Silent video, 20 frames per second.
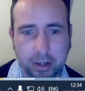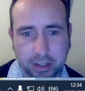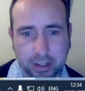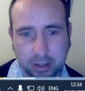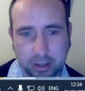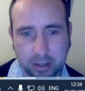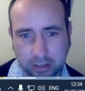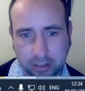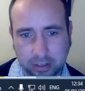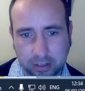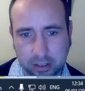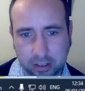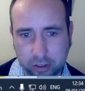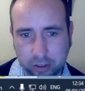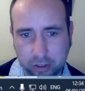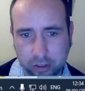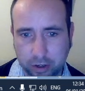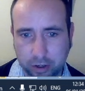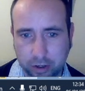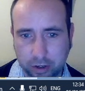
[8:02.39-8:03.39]
a
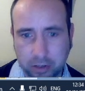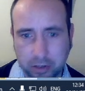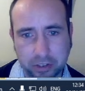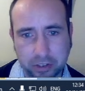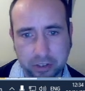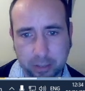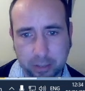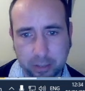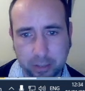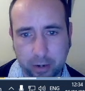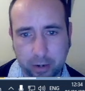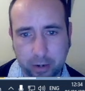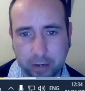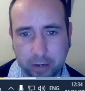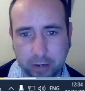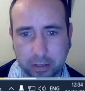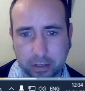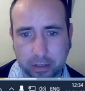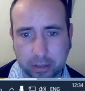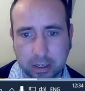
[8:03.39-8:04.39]
signature using a private
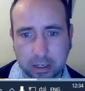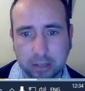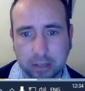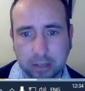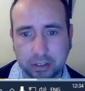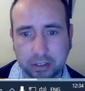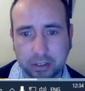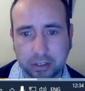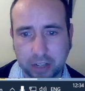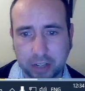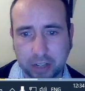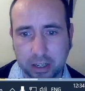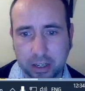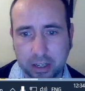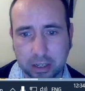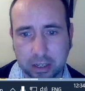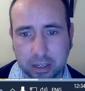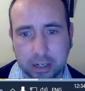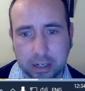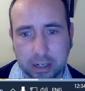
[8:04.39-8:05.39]
key, the signing
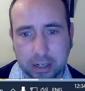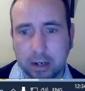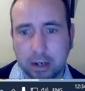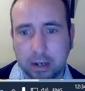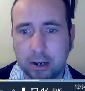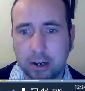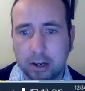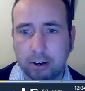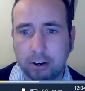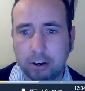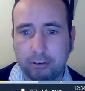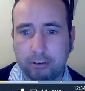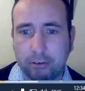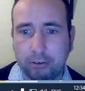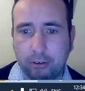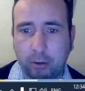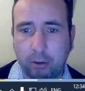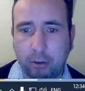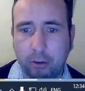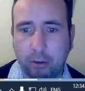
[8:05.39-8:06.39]
key,
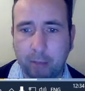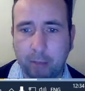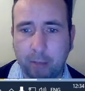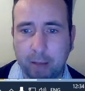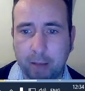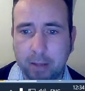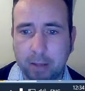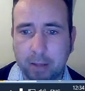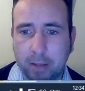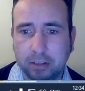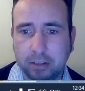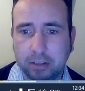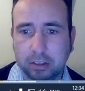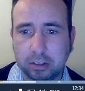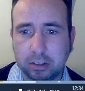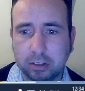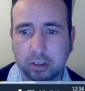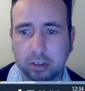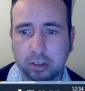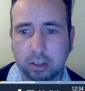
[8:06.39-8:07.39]
from a message,
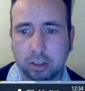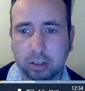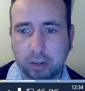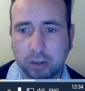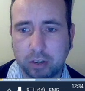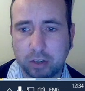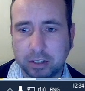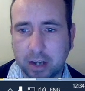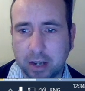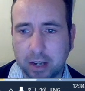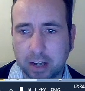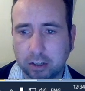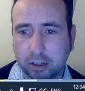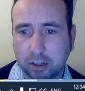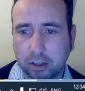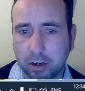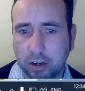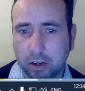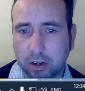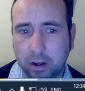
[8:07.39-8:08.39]
the transaction.
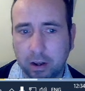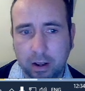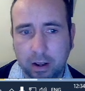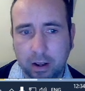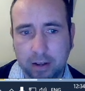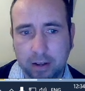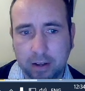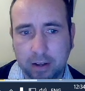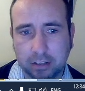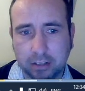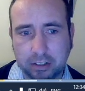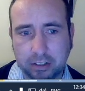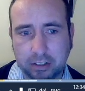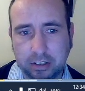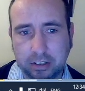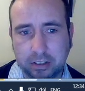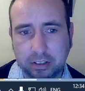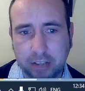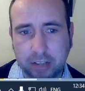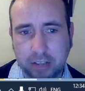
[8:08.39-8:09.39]
The
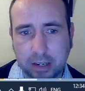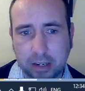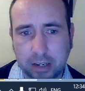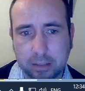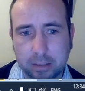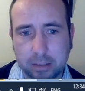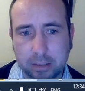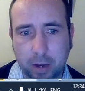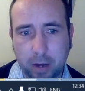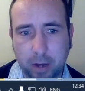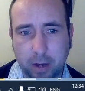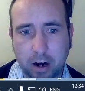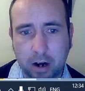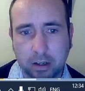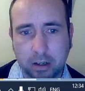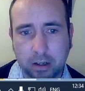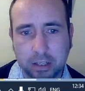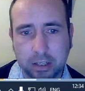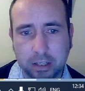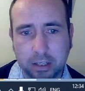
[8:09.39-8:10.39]
second part
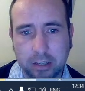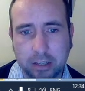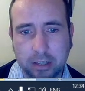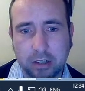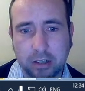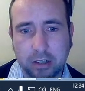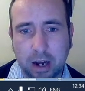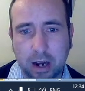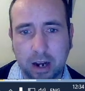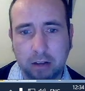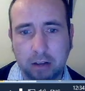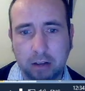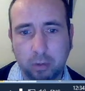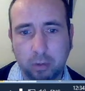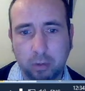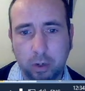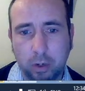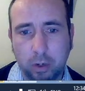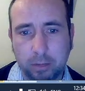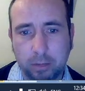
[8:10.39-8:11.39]
is an
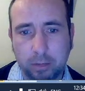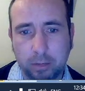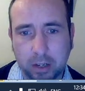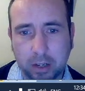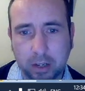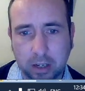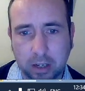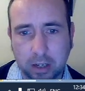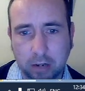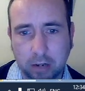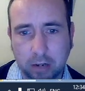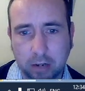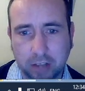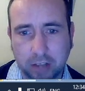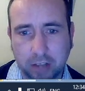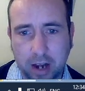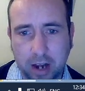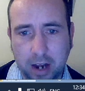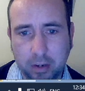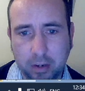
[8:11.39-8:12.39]
algorithm that allows
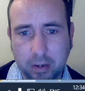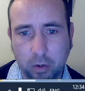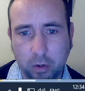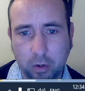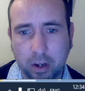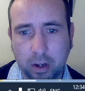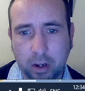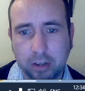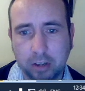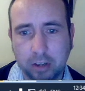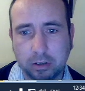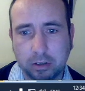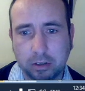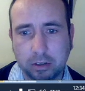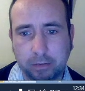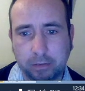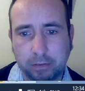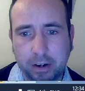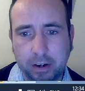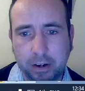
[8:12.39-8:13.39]
anyone to
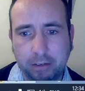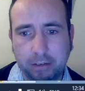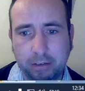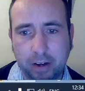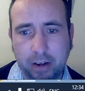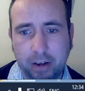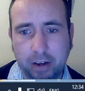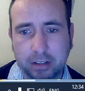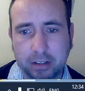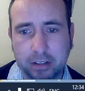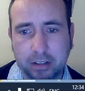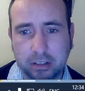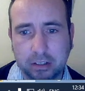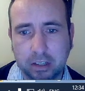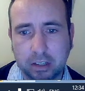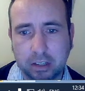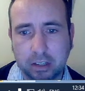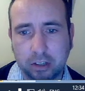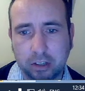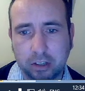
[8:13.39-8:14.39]
verify the
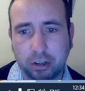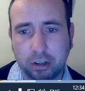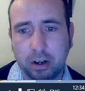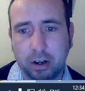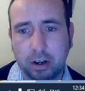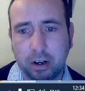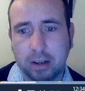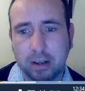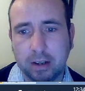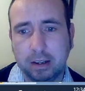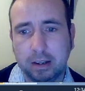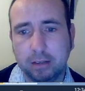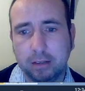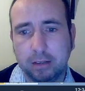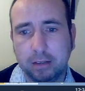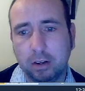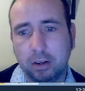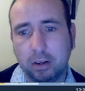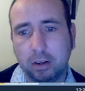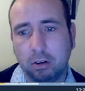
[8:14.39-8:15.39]
signature, given
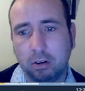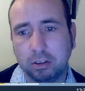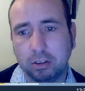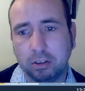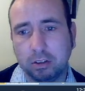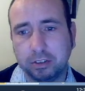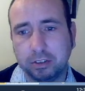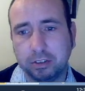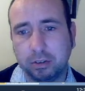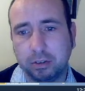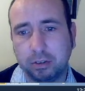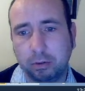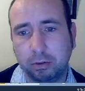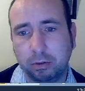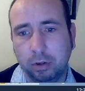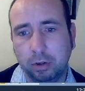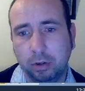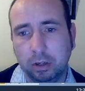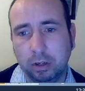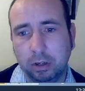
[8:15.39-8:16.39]
also
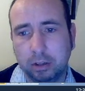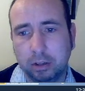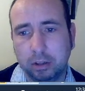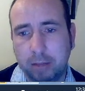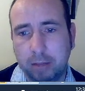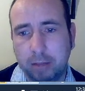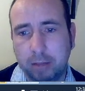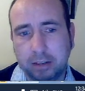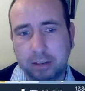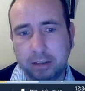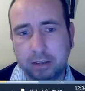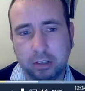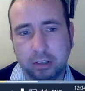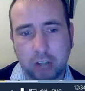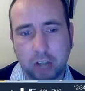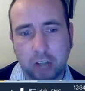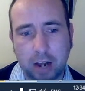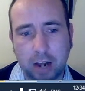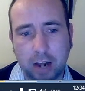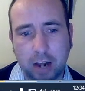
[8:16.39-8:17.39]
the message
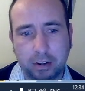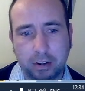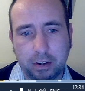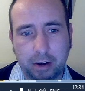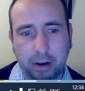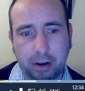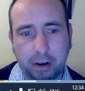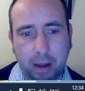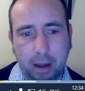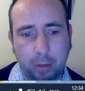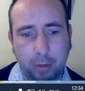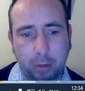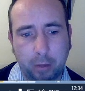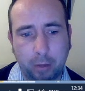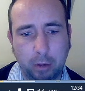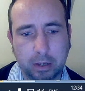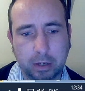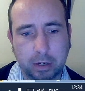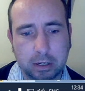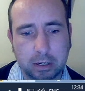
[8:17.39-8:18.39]
and a
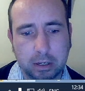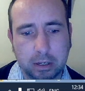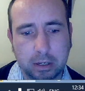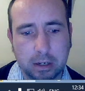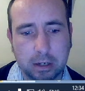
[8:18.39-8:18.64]
public key.